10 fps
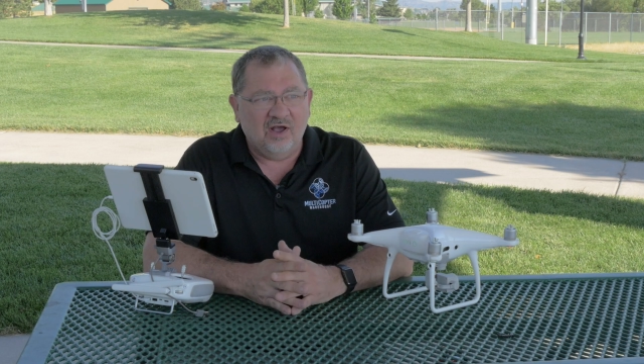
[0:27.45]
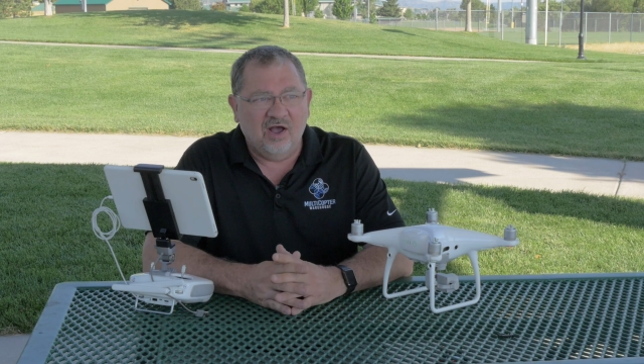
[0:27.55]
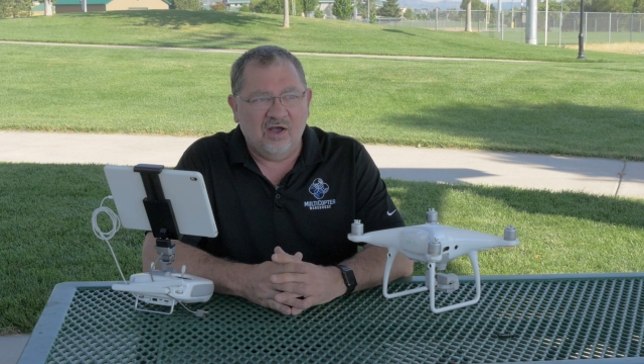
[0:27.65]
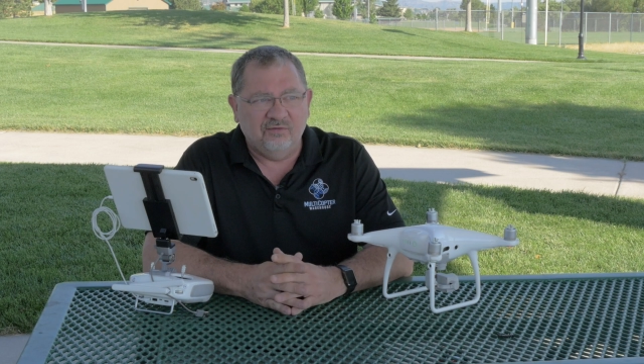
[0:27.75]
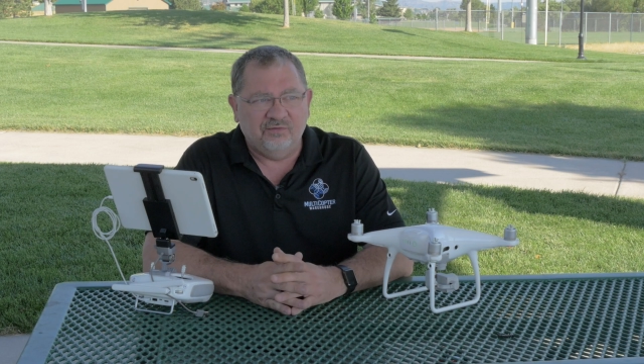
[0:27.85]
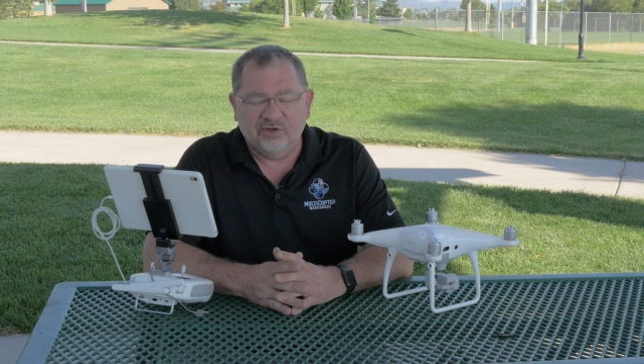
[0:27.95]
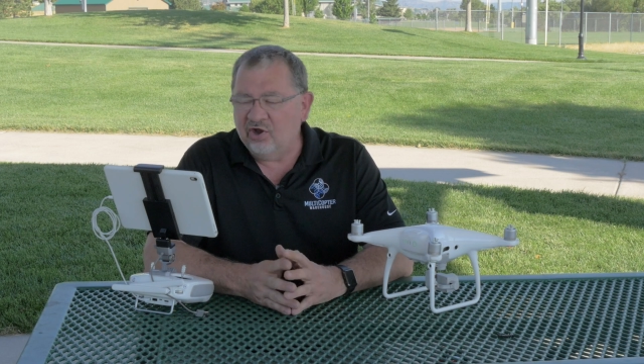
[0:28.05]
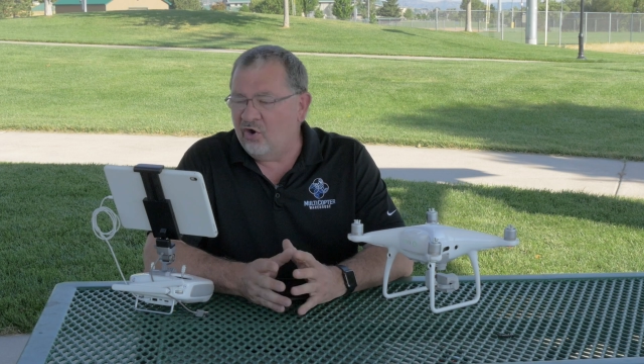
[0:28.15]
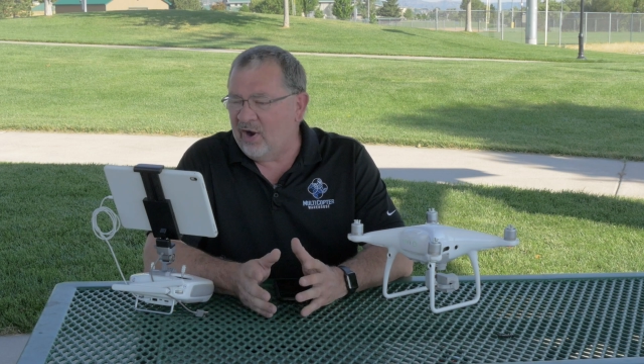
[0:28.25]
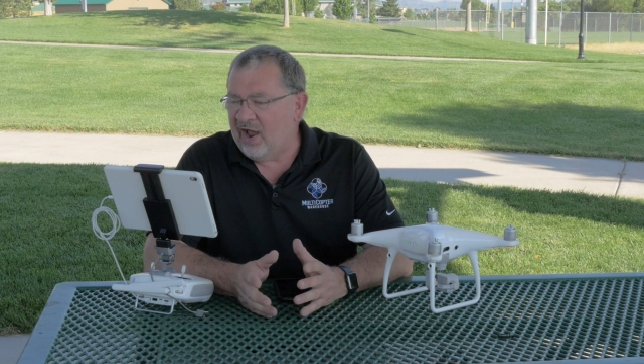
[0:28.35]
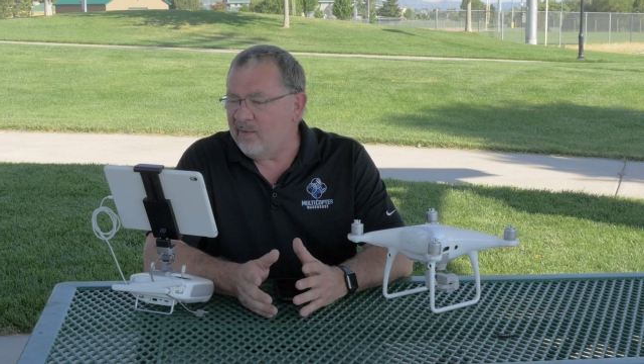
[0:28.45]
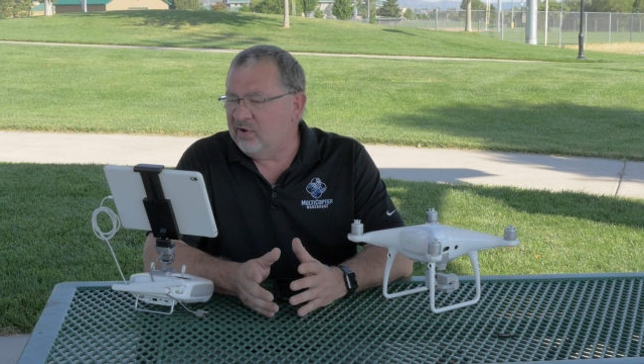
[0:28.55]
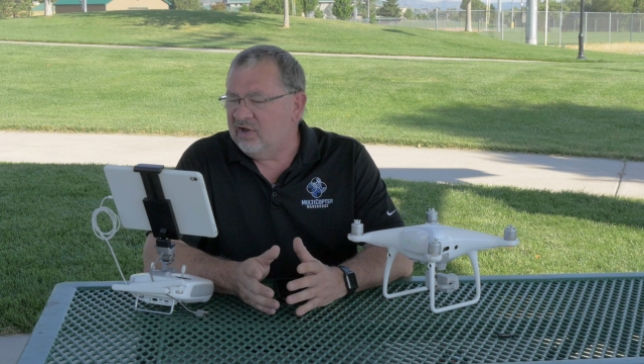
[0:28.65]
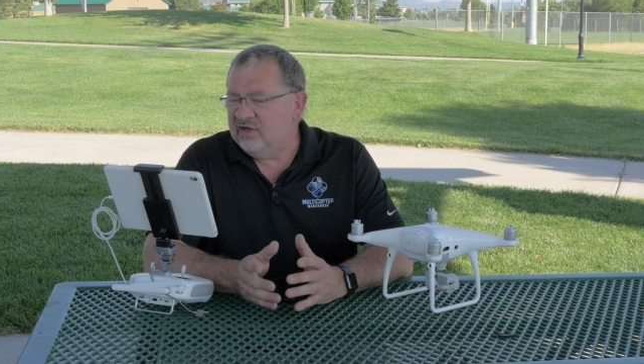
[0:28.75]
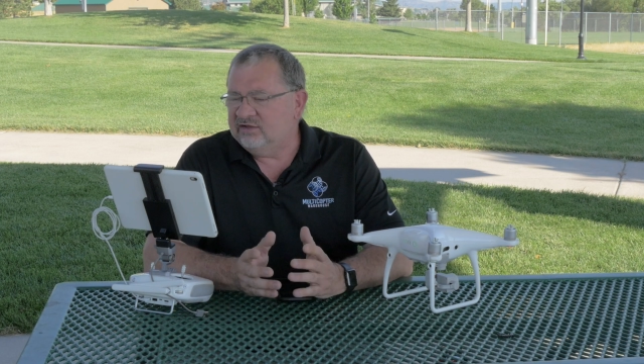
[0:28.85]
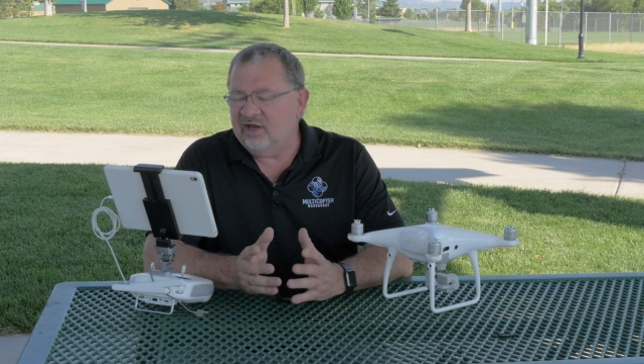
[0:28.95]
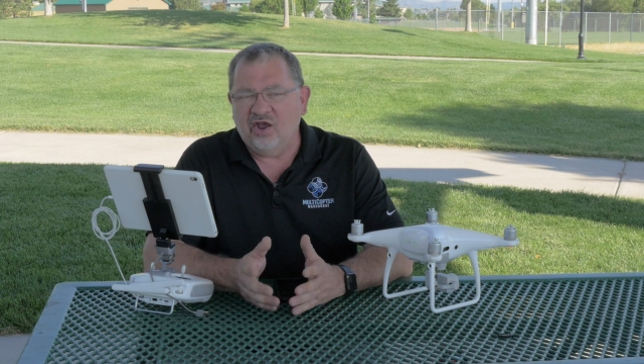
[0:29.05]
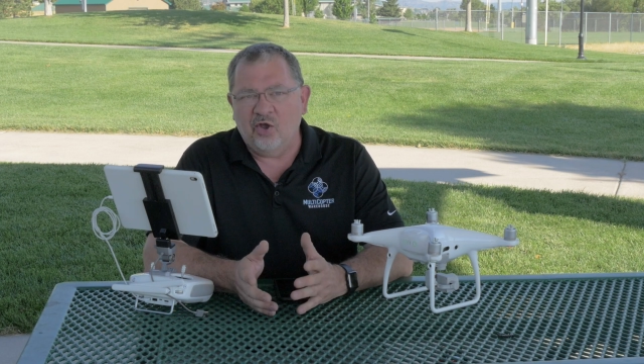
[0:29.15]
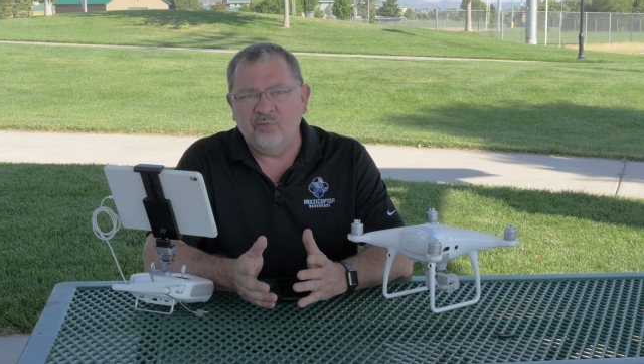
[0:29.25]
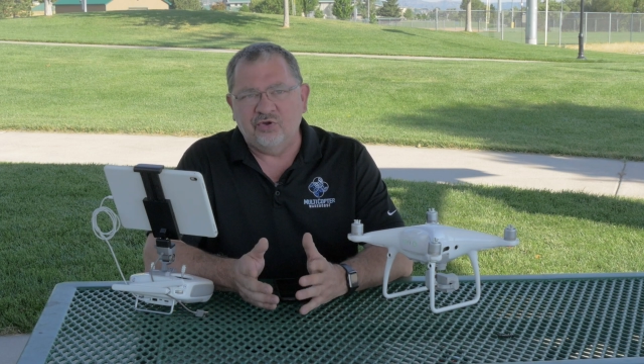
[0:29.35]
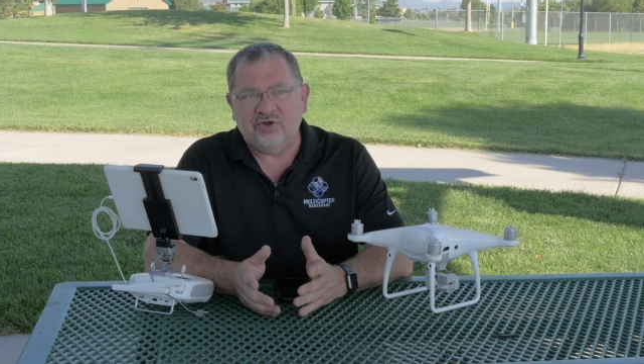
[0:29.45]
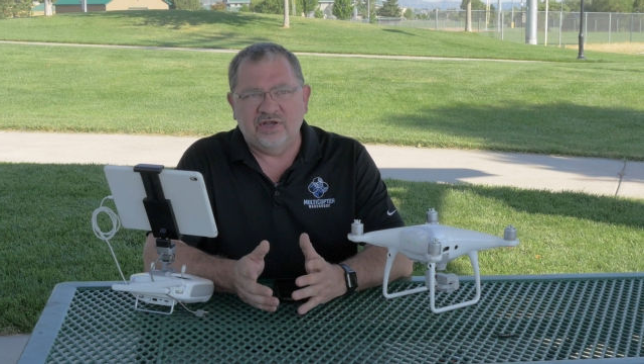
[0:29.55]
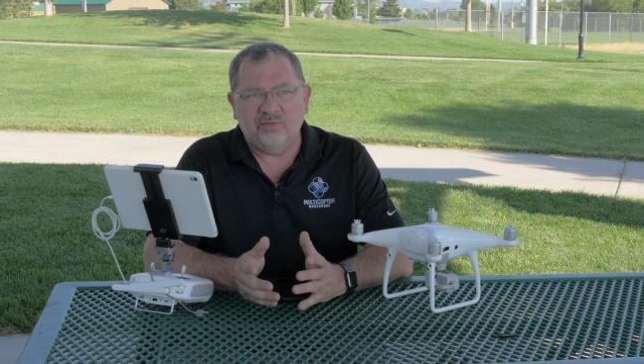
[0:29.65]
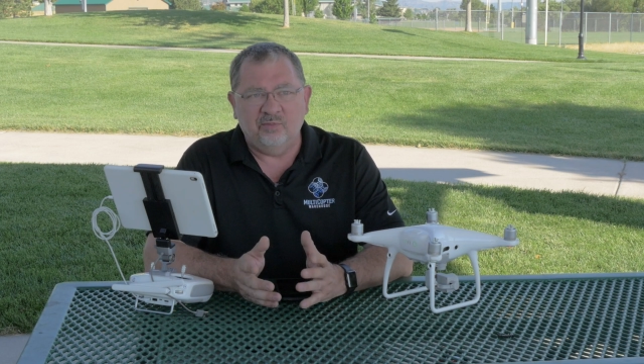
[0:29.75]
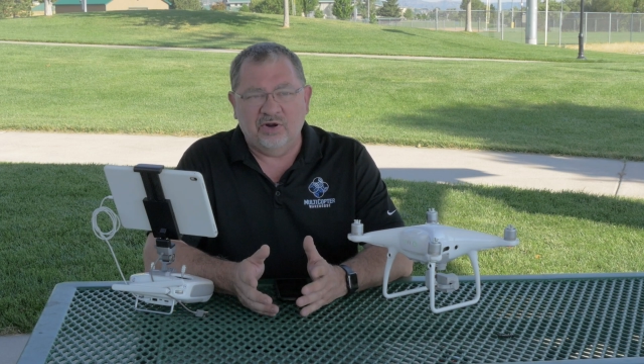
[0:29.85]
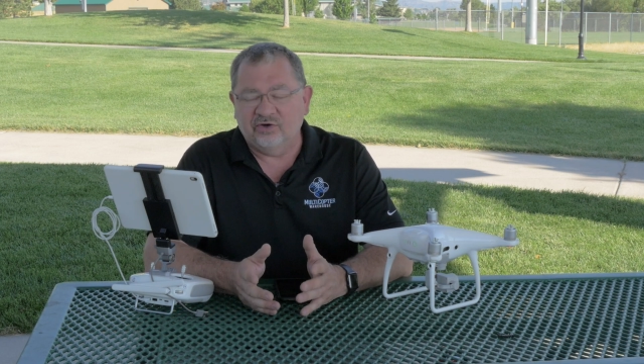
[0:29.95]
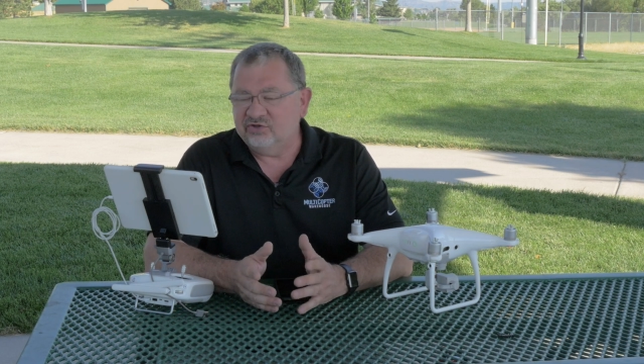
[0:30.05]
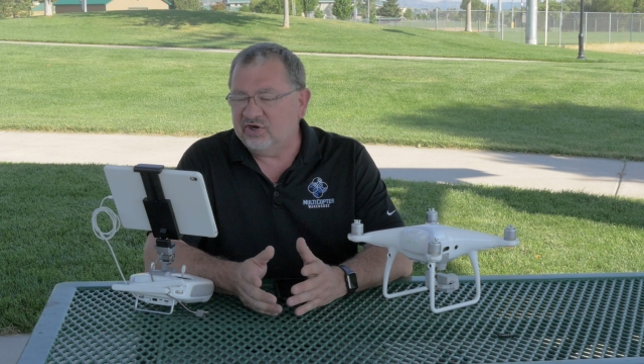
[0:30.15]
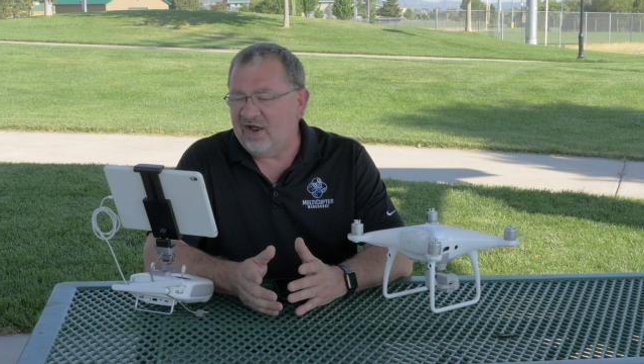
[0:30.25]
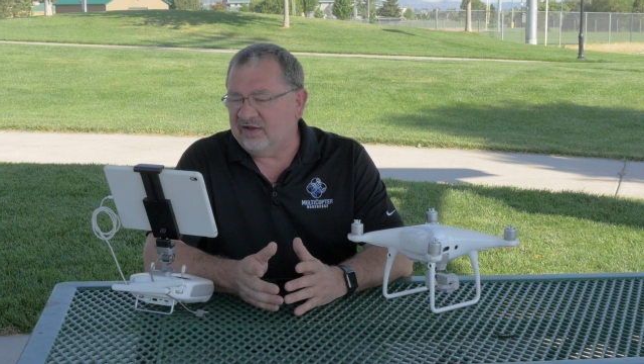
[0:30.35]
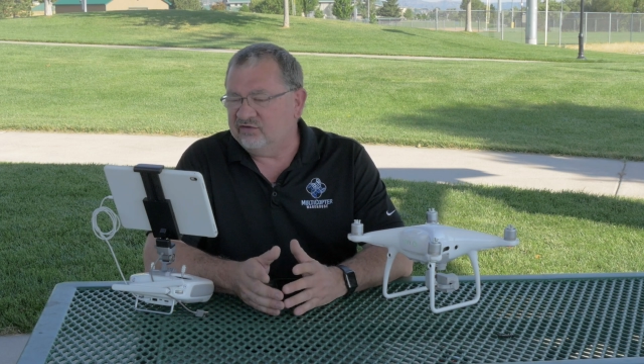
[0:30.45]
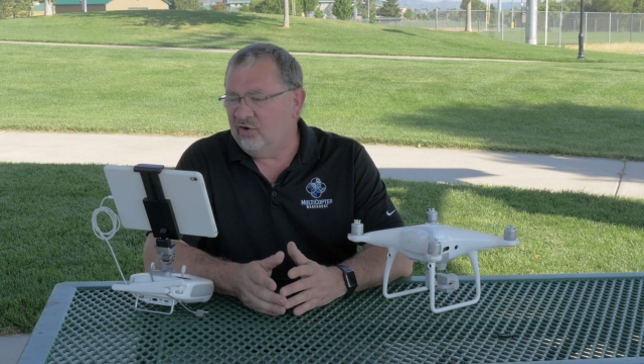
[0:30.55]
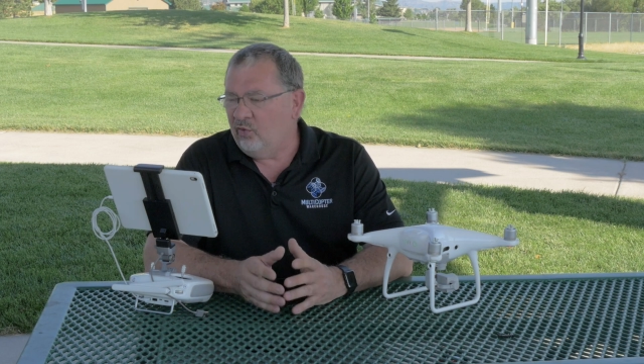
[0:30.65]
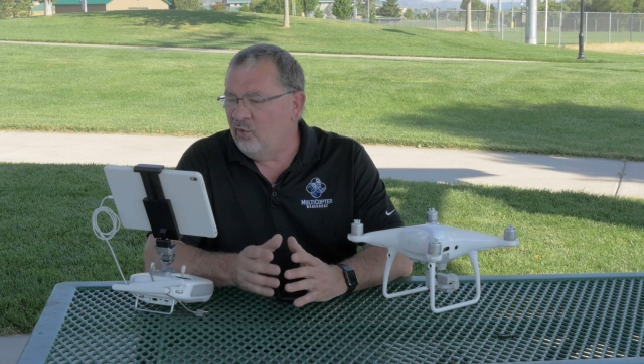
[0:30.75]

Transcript: of the GO app to help you get better shots.